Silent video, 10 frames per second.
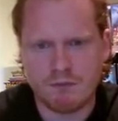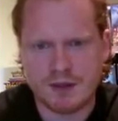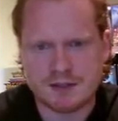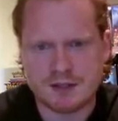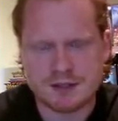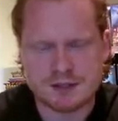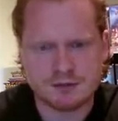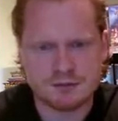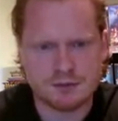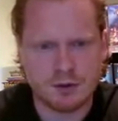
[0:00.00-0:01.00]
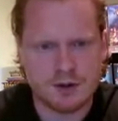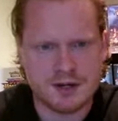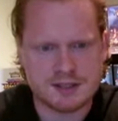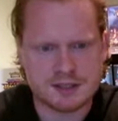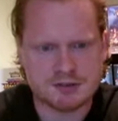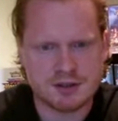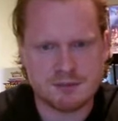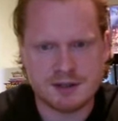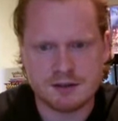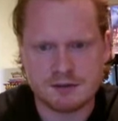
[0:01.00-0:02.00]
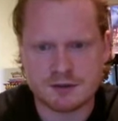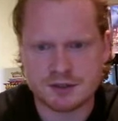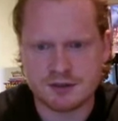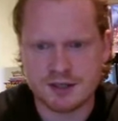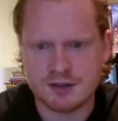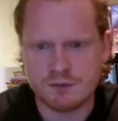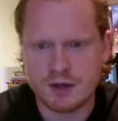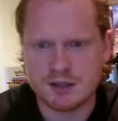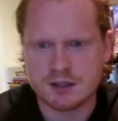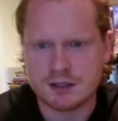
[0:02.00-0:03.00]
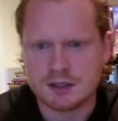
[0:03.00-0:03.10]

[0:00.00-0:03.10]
it's always extremely frustrating when